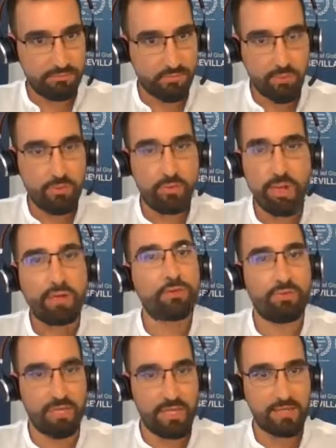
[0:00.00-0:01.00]
we do a lot
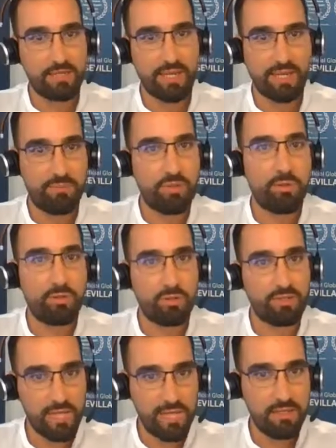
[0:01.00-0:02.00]
of things that the people
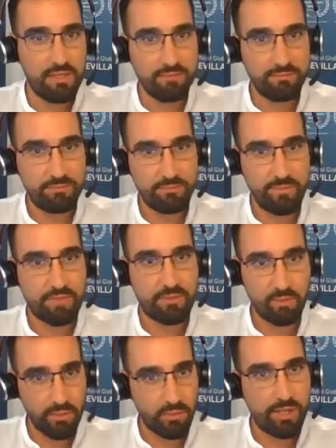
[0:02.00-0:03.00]
don't see, but
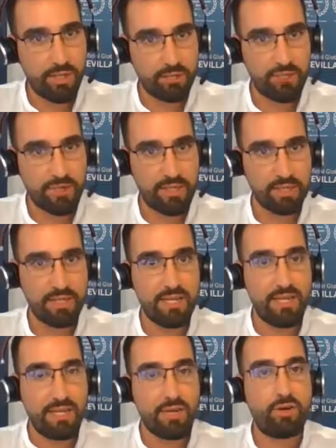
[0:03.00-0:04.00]
we do a lot of things
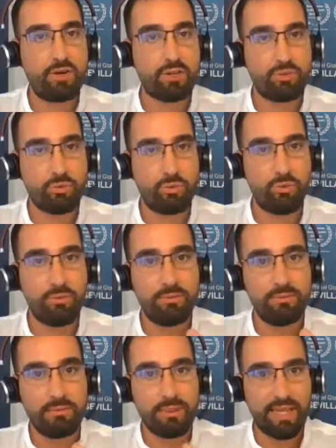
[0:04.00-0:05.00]
in order to
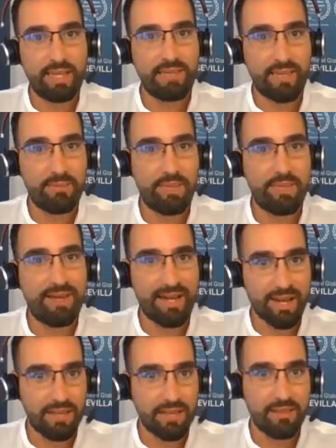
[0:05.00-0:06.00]
get everything
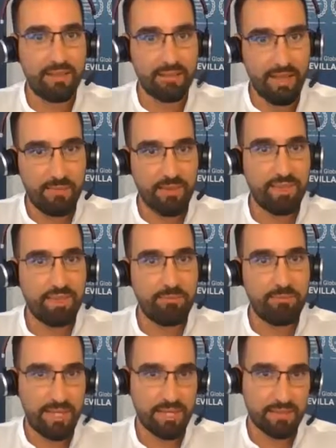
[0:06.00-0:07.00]
ready, everything in
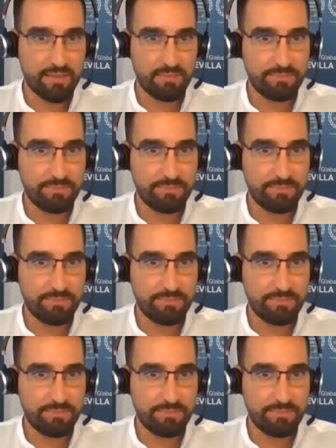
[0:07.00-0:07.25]
place.